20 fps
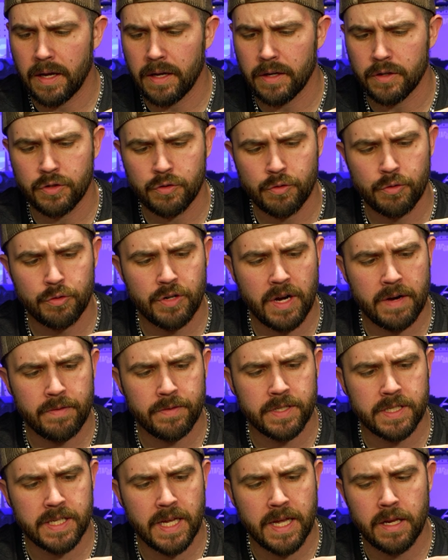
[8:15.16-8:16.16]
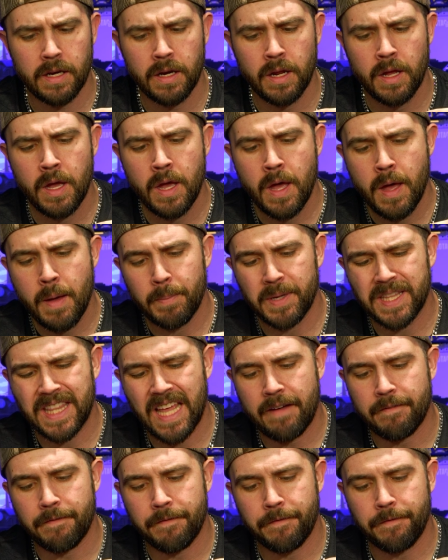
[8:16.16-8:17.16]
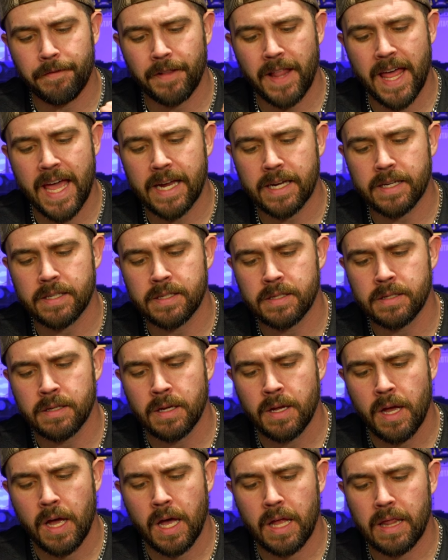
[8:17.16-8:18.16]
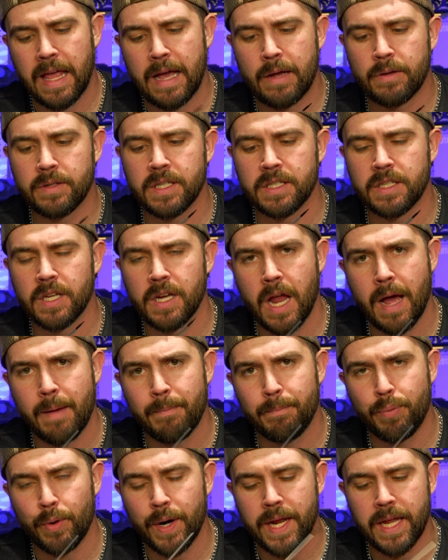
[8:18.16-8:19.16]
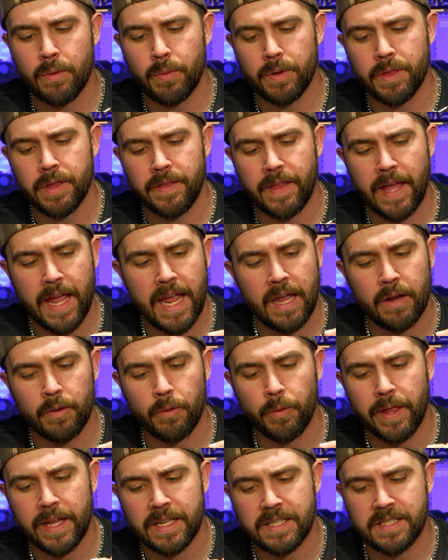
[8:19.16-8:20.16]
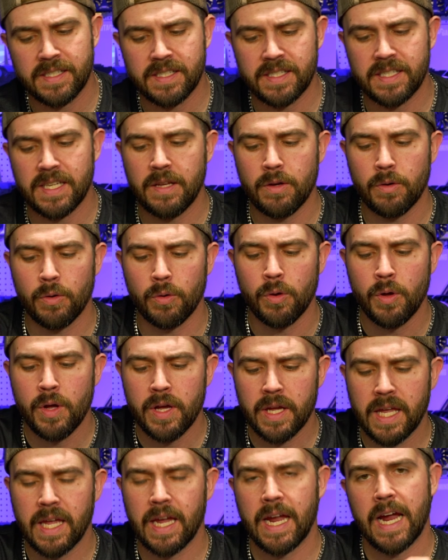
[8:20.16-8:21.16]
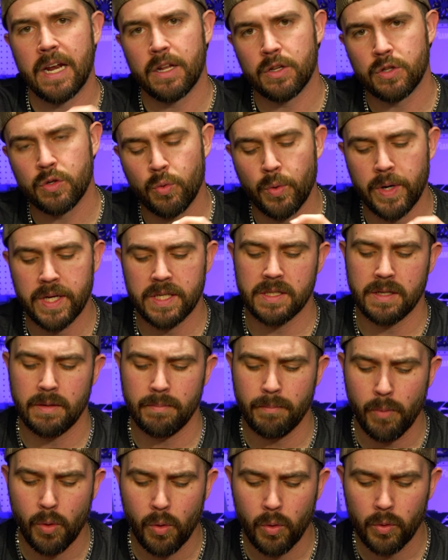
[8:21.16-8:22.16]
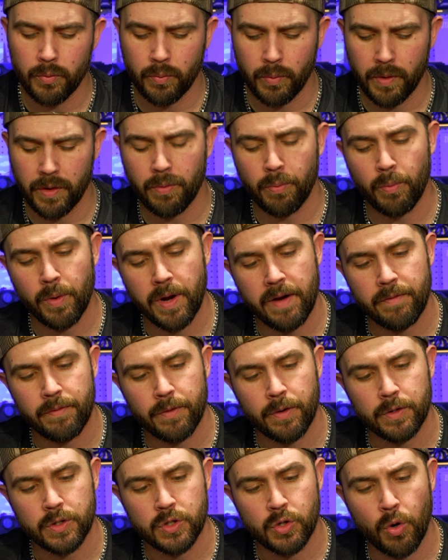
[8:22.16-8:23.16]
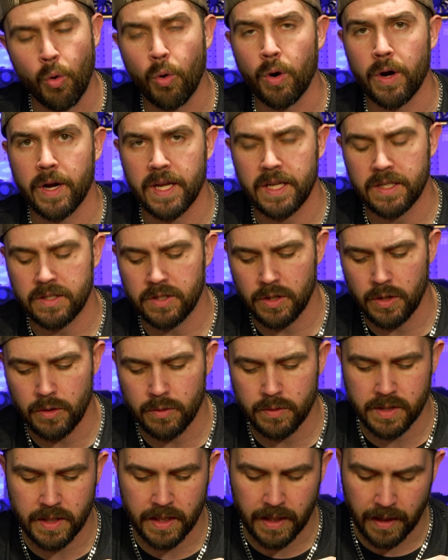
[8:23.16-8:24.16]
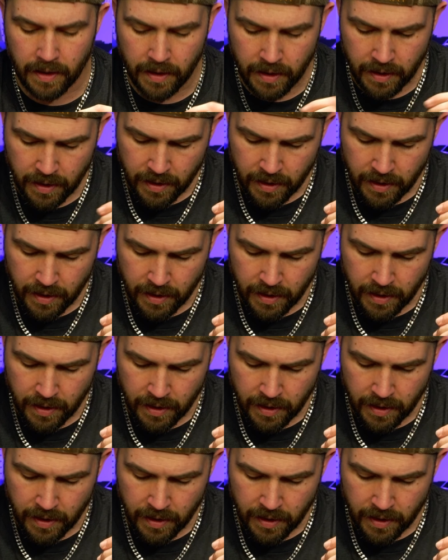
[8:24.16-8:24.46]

screwdriver set, but that flex allows it to not break within the handle. That steel can kind of twist and mold with whatever torque it's using.